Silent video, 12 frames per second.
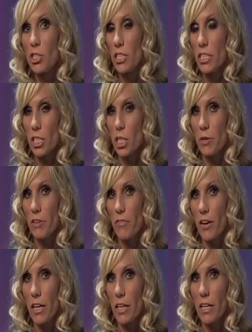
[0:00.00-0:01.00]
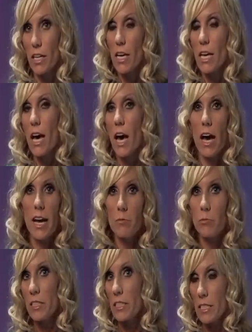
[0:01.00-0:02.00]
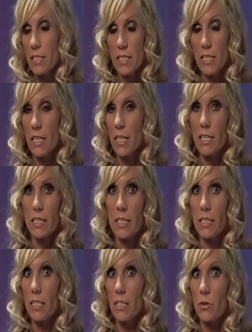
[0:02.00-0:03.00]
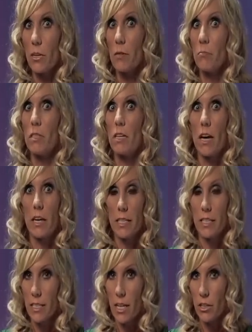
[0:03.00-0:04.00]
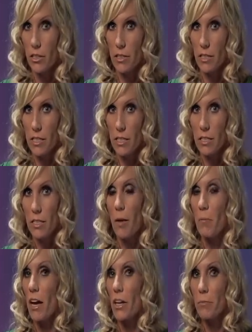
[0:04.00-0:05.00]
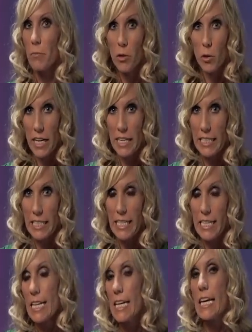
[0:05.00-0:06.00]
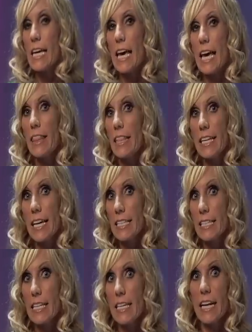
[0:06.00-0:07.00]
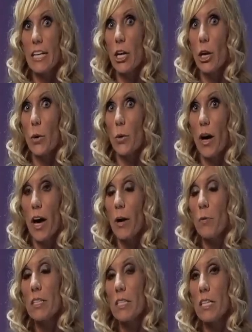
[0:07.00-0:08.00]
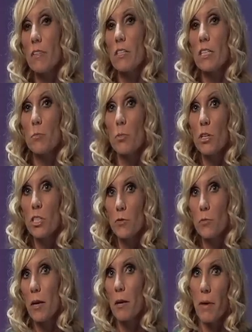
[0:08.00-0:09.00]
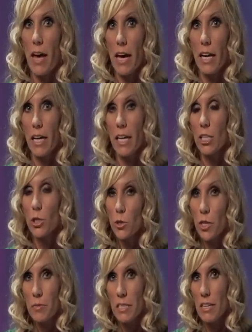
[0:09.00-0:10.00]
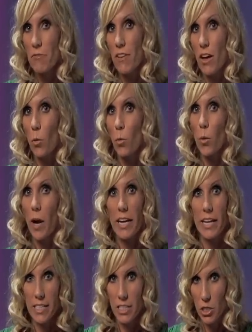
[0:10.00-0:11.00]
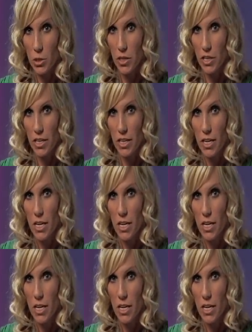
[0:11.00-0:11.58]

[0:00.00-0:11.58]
she's going to be fine. I resisted and I said, no, I'm not going to tell her this. I'm not going to be crazy. And the next thing I know, I received this push from my back and I tripped and fell right into her.